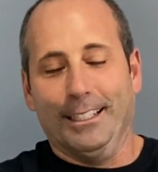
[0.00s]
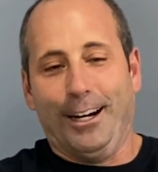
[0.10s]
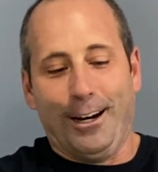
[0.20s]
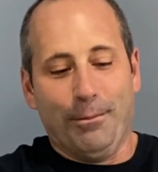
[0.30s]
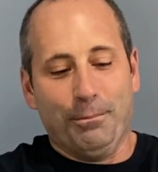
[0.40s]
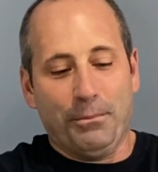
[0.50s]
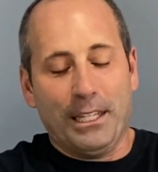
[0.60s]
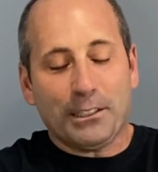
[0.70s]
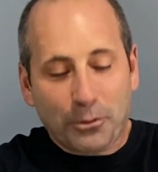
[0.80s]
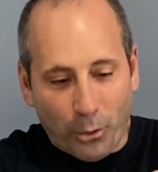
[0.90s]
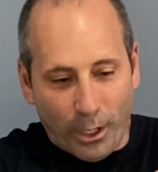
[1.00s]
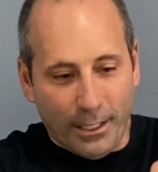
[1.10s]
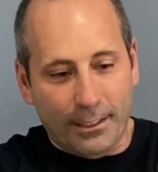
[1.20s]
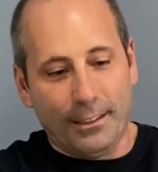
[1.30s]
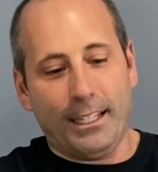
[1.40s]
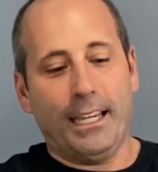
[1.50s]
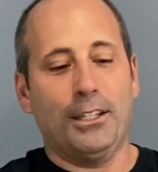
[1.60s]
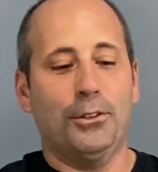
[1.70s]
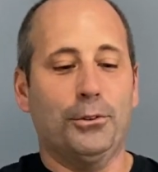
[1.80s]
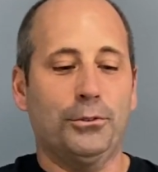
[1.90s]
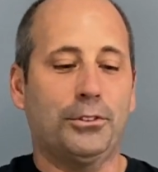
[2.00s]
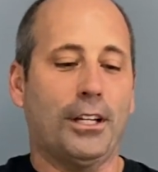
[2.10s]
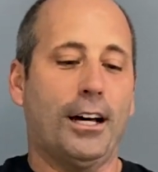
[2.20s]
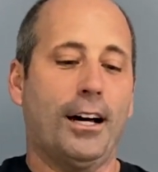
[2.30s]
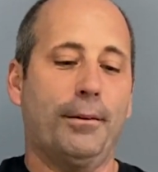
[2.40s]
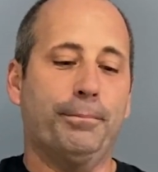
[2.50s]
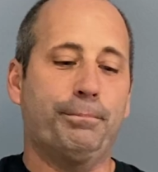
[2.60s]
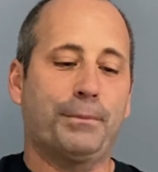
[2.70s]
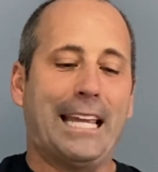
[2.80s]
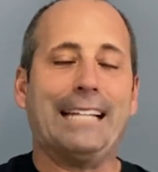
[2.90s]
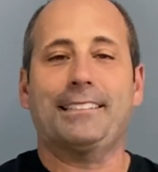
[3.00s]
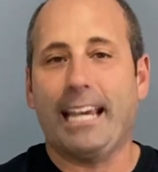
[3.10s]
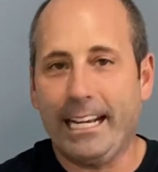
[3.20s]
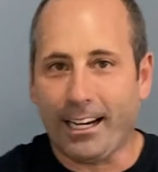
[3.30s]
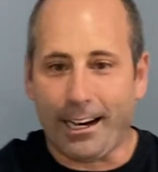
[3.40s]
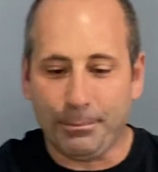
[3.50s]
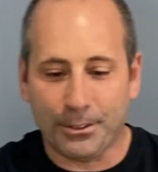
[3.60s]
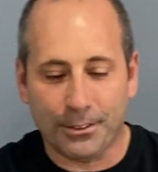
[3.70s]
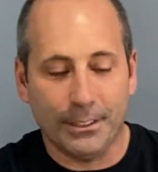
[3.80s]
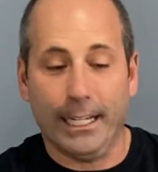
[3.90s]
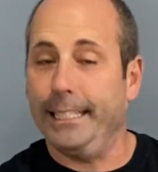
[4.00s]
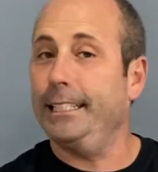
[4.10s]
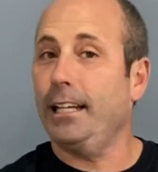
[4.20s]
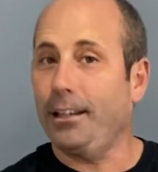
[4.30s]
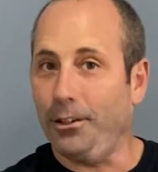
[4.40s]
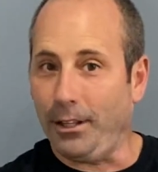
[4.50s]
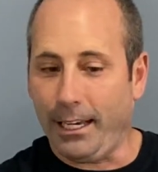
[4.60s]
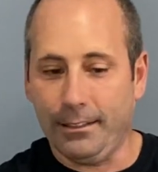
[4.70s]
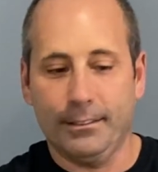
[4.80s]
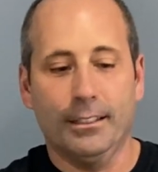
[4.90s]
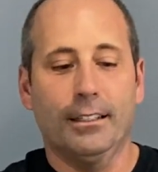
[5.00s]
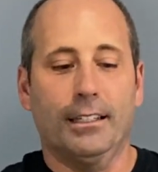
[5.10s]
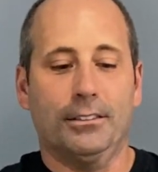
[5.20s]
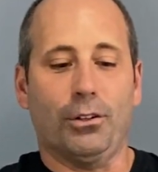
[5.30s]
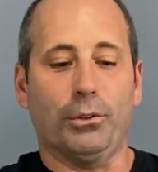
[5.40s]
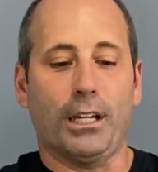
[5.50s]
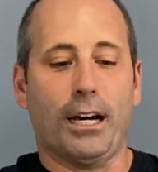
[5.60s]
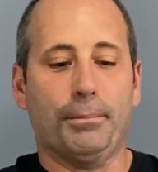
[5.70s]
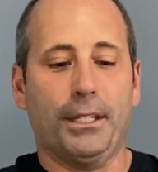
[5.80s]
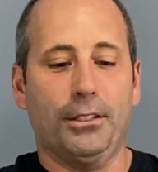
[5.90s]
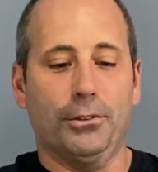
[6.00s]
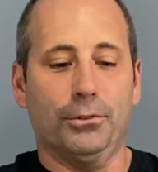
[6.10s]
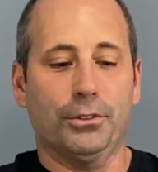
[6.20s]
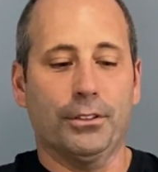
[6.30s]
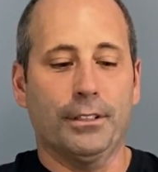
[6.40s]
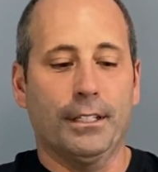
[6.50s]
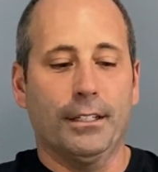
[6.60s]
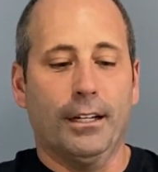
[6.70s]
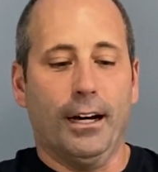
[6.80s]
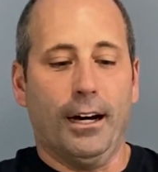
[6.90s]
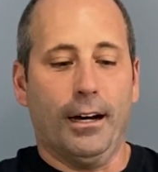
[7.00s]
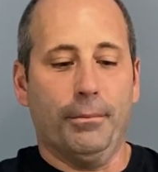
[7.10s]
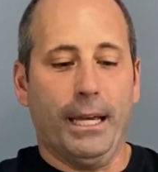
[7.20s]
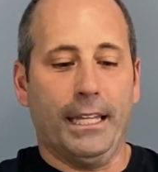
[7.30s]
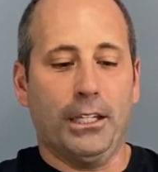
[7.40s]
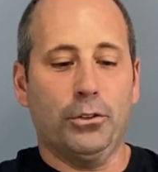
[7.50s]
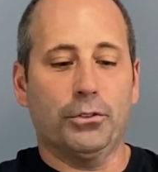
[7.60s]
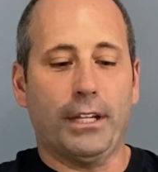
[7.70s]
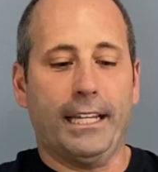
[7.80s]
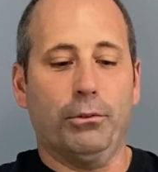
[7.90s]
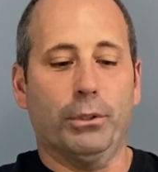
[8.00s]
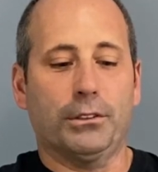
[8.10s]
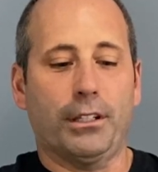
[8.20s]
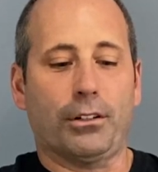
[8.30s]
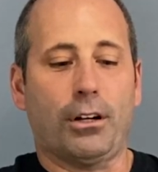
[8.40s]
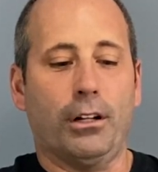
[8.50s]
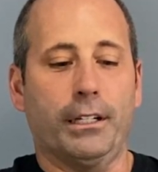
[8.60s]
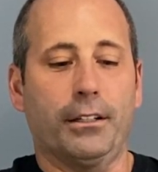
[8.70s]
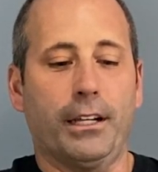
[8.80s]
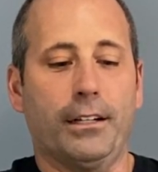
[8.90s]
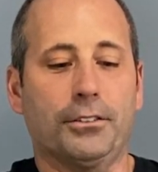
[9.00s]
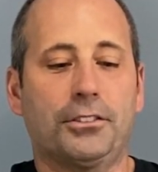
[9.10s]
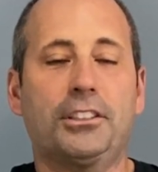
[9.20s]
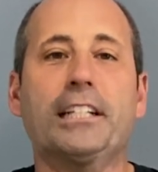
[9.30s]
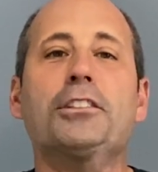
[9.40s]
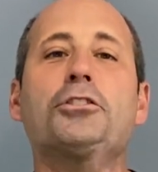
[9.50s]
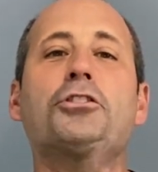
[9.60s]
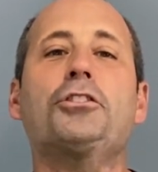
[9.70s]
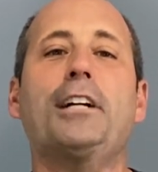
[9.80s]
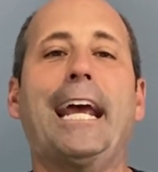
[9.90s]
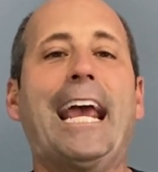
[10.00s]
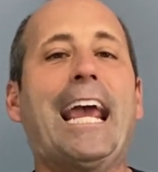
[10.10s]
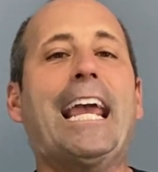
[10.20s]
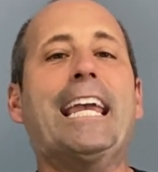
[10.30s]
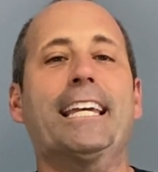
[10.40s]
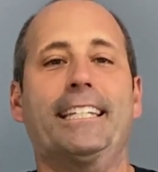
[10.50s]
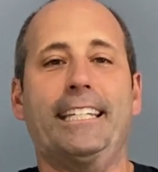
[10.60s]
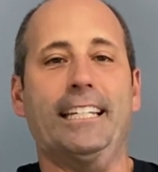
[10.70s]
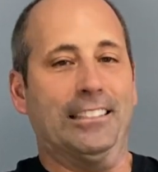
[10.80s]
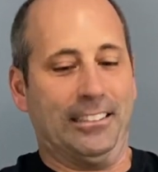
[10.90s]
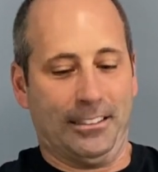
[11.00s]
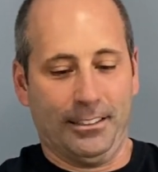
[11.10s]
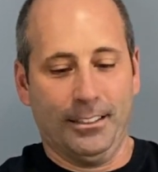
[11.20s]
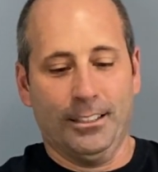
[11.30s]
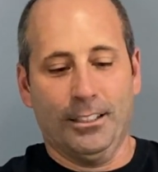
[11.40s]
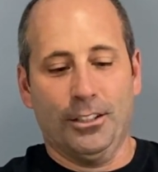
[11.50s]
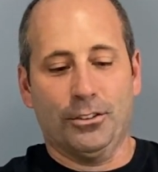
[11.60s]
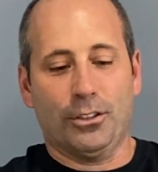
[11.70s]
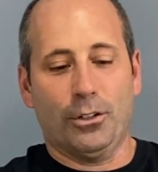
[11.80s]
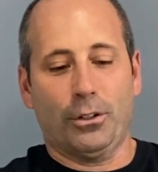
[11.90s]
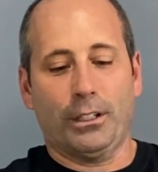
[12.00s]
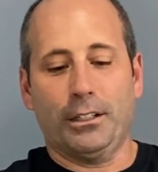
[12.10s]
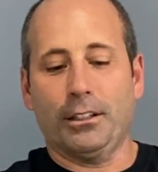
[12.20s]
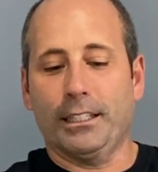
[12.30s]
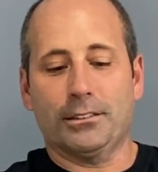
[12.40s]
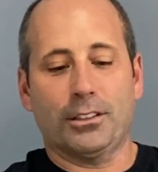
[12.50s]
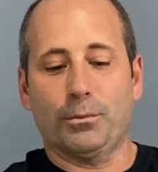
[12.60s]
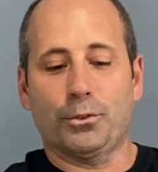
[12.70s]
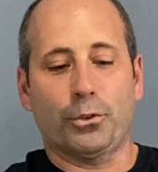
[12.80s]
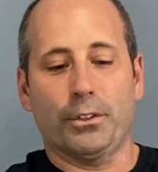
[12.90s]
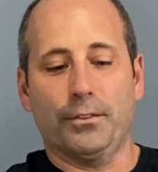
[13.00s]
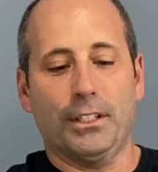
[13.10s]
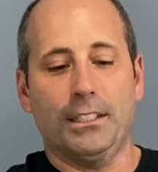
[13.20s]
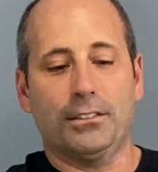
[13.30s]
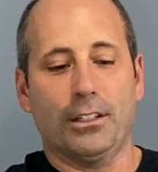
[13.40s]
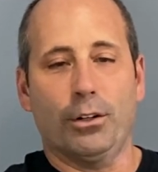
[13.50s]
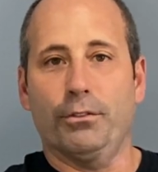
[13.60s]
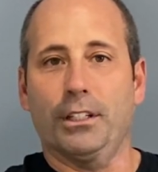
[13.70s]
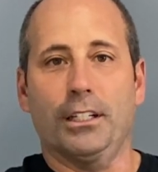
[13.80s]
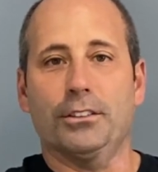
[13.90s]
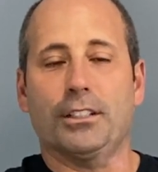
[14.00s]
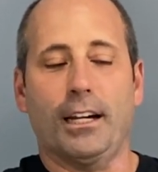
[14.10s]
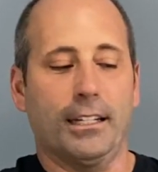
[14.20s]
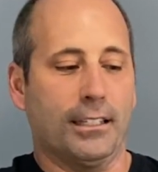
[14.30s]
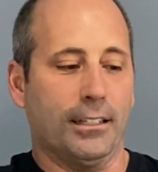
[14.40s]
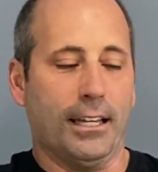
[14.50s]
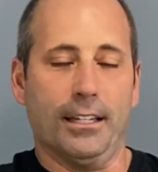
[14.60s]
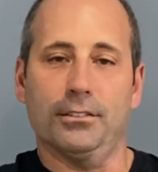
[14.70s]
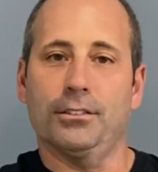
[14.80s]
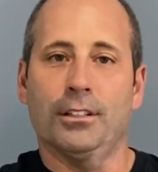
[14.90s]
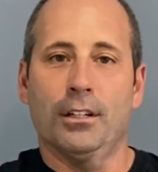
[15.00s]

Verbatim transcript: Um, this one they use um, Cascade hops. I did not know that. That's the only hop they use. Um, and they use a, what they're calling their signature A yeast. So clearly it's some sort of yeast that over the years Heineken has